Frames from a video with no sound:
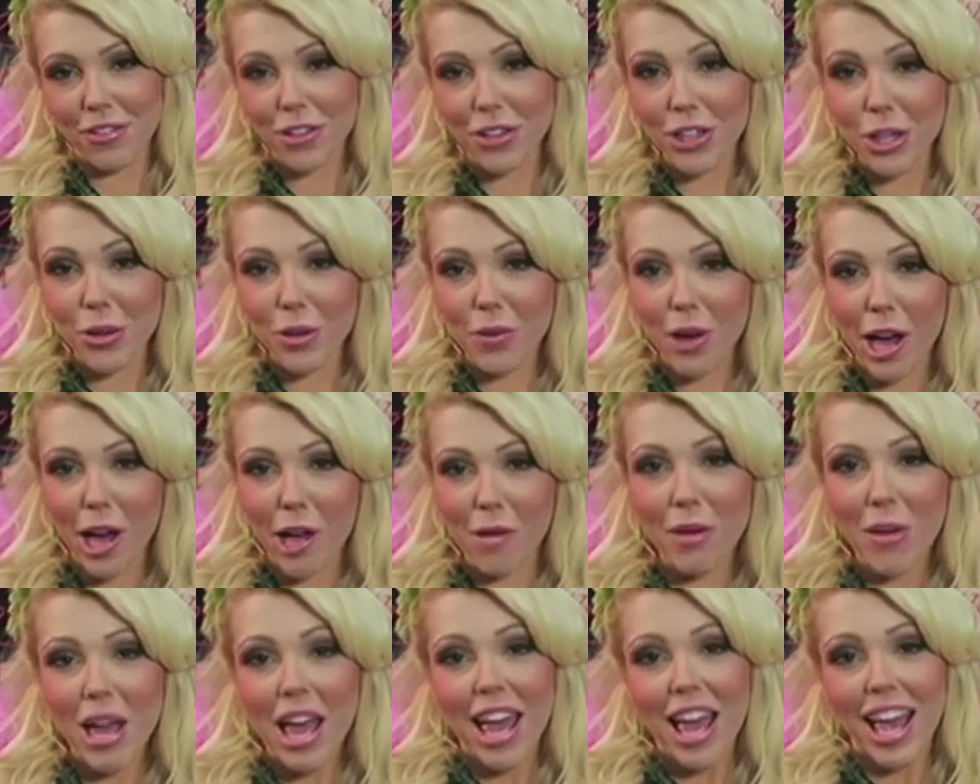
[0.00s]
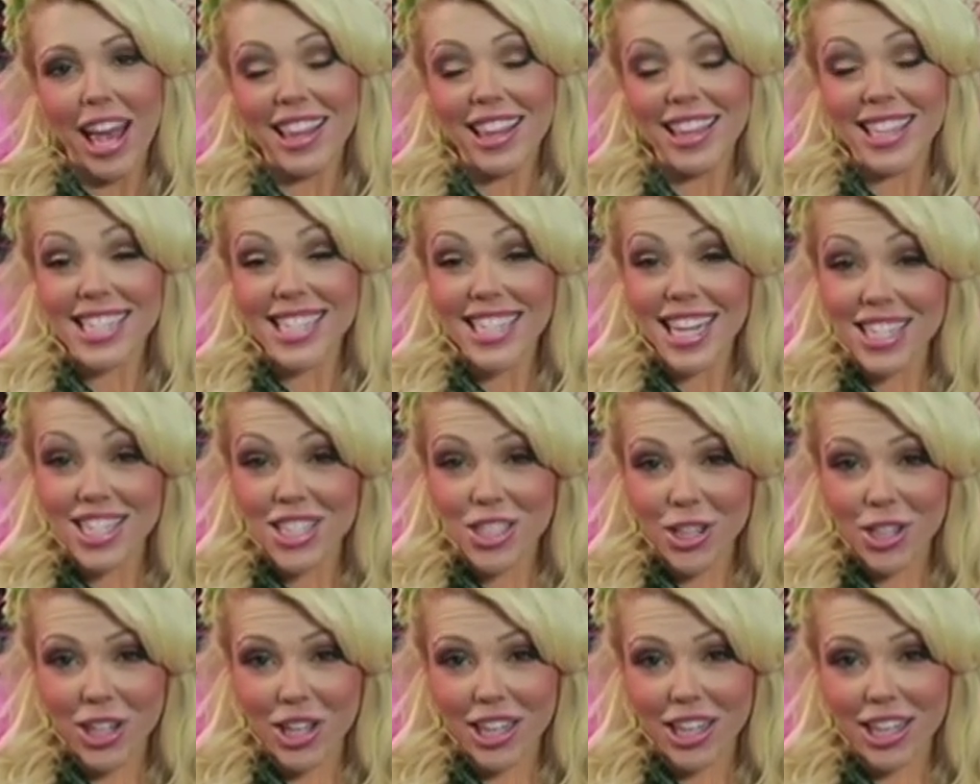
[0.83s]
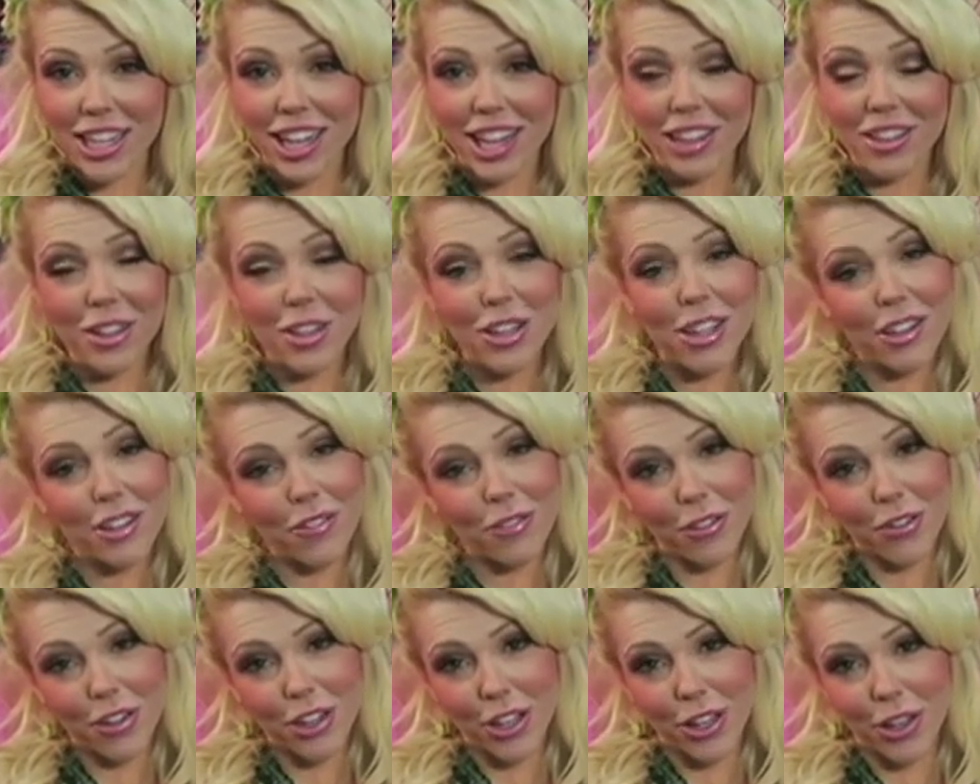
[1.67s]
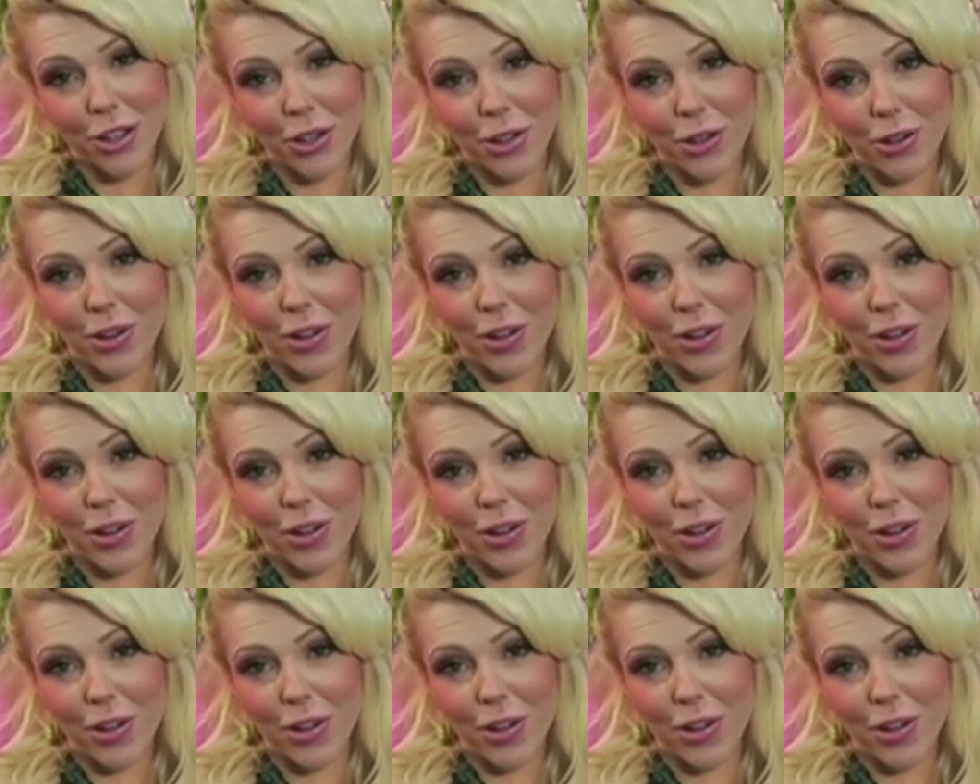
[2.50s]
fill you up, and they taste good, and they're good for you.